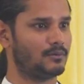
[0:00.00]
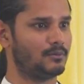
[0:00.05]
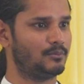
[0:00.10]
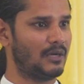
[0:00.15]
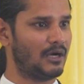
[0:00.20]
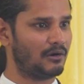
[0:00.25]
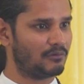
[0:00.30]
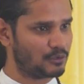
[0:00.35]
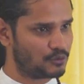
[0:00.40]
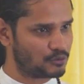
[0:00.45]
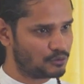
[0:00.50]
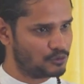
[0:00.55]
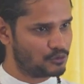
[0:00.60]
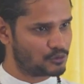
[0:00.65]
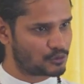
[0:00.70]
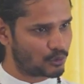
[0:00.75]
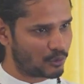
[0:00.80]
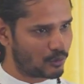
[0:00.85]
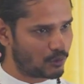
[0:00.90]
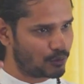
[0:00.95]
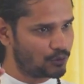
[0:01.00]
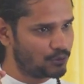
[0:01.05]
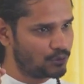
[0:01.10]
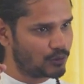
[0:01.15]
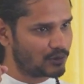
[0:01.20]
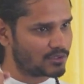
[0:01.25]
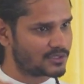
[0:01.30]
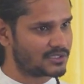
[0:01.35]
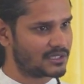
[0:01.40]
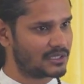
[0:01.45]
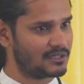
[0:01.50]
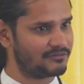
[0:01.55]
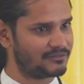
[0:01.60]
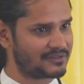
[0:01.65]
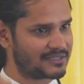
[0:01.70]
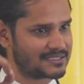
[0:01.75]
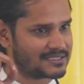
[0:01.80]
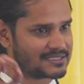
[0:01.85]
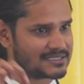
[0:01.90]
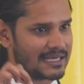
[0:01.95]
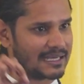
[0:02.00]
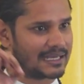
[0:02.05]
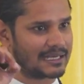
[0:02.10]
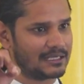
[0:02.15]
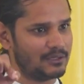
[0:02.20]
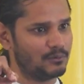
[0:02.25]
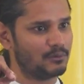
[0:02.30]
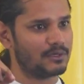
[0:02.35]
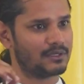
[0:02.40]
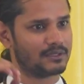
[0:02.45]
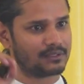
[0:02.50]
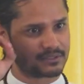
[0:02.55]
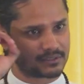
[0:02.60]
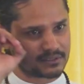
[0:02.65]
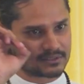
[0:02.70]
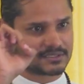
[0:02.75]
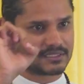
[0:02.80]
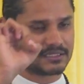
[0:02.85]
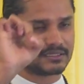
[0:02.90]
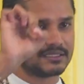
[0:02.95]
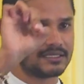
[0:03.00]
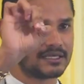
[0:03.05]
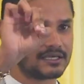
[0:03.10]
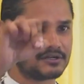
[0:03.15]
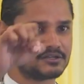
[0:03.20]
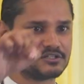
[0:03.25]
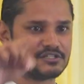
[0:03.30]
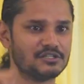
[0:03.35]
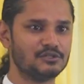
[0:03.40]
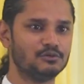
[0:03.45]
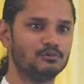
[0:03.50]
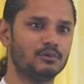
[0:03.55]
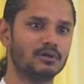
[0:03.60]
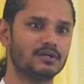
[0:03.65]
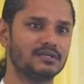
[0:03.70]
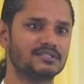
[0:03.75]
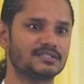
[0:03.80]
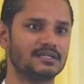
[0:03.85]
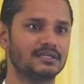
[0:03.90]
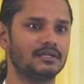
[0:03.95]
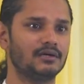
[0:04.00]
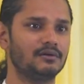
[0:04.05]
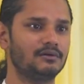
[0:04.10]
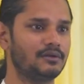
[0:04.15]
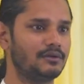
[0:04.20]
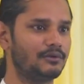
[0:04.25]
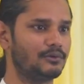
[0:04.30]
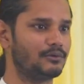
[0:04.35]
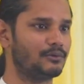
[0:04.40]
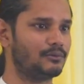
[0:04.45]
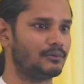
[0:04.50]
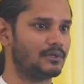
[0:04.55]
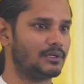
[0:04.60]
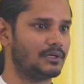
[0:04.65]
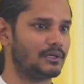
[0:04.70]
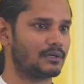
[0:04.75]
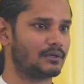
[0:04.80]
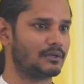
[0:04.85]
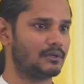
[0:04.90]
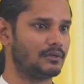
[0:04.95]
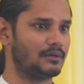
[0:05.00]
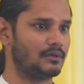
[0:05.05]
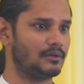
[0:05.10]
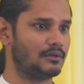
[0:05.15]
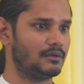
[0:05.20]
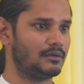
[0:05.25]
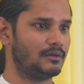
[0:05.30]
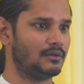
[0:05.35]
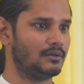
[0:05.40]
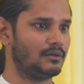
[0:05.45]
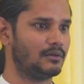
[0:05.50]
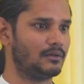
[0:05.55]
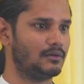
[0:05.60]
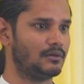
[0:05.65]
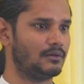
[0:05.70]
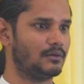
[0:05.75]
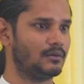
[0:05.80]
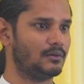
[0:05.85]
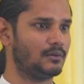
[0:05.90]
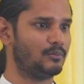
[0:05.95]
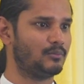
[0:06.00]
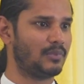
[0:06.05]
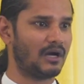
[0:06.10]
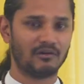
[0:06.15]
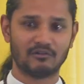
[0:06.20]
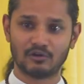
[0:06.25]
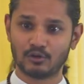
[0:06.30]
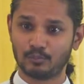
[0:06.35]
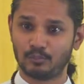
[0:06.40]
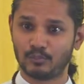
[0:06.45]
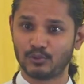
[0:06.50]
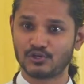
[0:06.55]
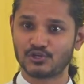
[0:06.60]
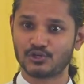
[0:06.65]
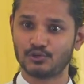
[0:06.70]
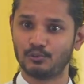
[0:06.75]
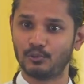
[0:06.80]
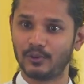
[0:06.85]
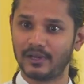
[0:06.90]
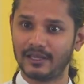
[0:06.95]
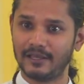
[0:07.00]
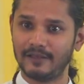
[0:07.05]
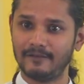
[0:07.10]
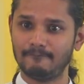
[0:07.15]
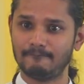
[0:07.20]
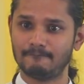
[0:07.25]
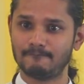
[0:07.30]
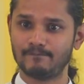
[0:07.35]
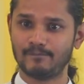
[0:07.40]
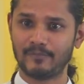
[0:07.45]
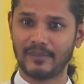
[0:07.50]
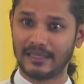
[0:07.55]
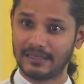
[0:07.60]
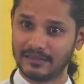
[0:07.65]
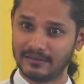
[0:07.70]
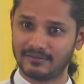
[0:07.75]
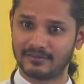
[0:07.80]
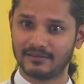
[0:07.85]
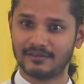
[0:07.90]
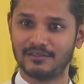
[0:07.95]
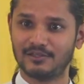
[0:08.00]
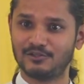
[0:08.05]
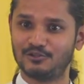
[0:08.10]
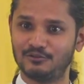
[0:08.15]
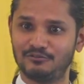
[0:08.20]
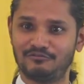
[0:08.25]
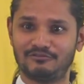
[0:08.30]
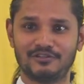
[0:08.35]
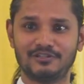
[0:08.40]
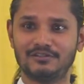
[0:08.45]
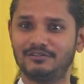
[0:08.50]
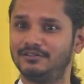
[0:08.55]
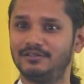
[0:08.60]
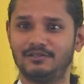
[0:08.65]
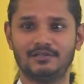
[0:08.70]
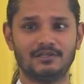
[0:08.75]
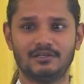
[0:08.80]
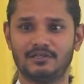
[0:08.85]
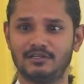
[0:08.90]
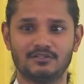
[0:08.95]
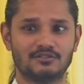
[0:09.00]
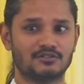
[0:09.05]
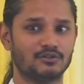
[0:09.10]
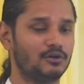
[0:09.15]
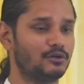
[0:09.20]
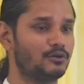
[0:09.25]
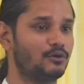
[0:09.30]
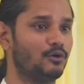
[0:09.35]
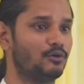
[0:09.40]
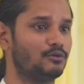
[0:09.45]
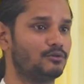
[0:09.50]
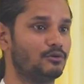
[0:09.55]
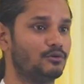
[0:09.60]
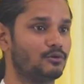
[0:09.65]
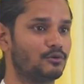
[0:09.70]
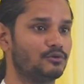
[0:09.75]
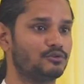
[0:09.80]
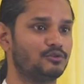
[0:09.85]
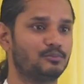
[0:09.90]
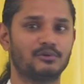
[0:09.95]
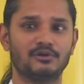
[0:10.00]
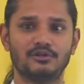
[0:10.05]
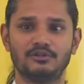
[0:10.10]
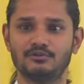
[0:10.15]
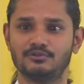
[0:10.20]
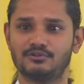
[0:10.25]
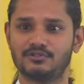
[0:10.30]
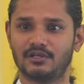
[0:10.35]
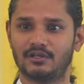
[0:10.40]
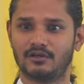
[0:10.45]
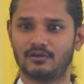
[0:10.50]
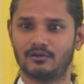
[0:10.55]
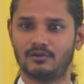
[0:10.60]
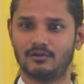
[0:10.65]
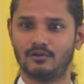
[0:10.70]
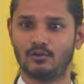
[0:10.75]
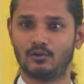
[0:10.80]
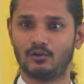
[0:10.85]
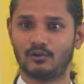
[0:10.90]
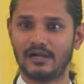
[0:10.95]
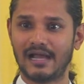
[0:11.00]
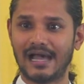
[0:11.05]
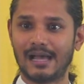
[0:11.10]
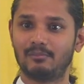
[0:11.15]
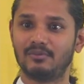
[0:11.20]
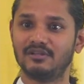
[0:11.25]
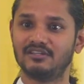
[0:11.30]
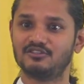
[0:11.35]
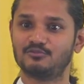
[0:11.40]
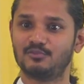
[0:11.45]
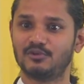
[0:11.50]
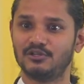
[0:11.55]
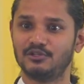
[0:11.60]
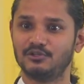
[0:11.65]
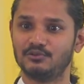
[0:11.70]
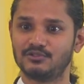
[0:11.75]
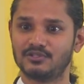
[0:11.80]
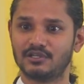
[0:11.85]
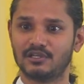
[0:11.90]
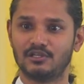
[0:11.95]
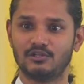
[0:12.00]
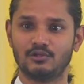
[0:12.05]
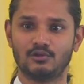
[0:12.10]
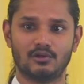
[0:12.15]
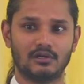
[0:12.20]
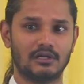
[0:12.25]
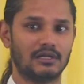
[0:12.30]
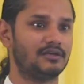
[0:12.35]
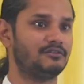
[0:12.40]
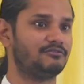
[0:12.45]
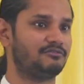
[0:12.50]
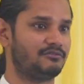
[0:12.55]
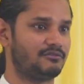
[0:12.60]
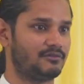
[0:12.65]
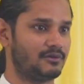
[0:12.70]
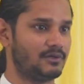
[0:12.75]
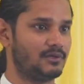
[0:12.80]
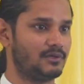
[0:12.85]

Power to draw to yourself exactly what it is that the energy you want to send out into the world. Power to push away anything that you feel is not growth producing. Or happiness producing in your life.